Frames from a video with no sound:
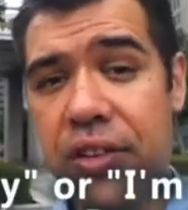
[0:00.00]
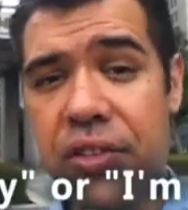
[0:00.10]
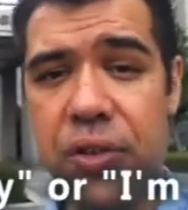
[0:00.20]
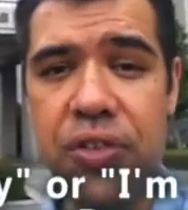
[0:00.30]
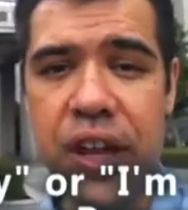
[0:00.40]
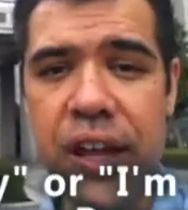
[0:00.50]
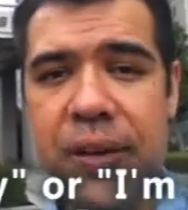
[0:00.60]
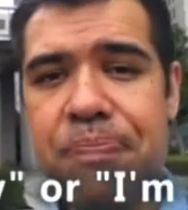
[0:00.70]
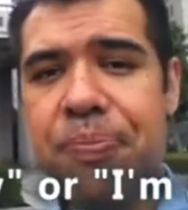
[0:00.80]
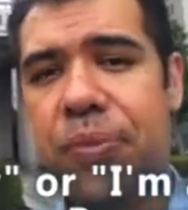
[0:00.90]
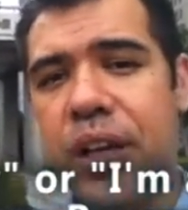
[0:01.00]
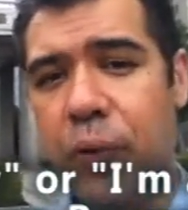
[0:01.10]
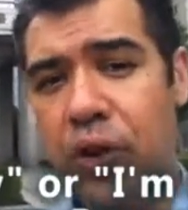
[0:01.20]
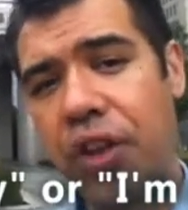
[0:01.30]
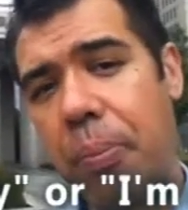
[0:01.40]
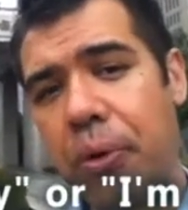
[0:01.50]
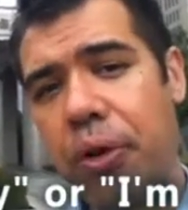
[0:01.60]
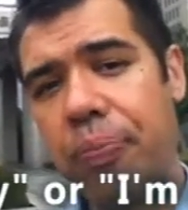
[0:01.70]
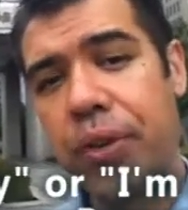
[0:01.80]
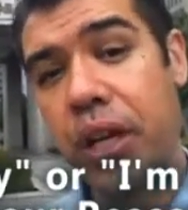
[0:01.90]
So say, for
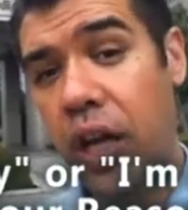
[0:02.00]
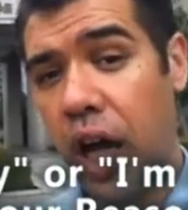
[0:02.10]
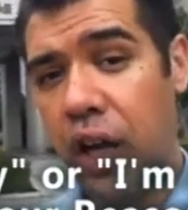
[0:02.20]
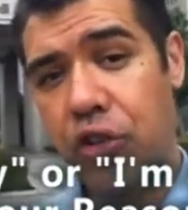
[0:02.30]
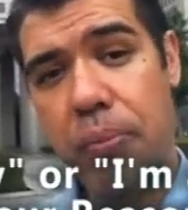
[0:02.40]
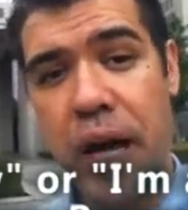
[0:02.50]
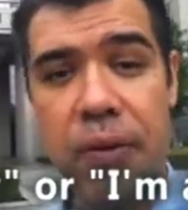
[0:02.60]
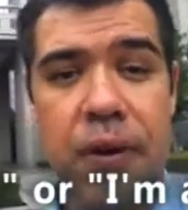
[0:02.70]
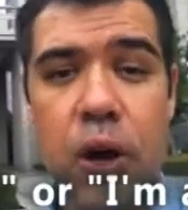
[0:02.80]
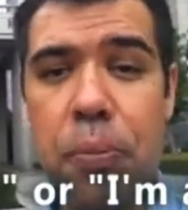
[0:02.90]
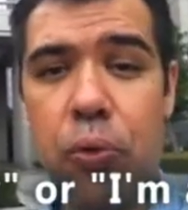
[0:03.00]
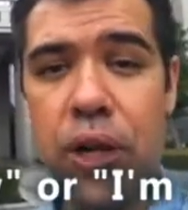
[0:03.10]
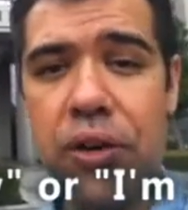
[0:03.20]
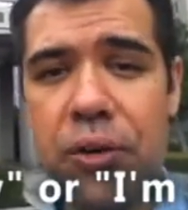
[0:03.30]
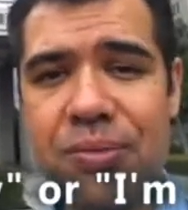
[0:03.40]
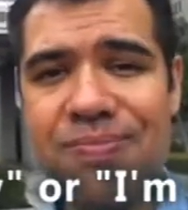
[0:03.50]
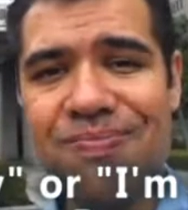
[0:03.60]
example, do you mind if I open the window?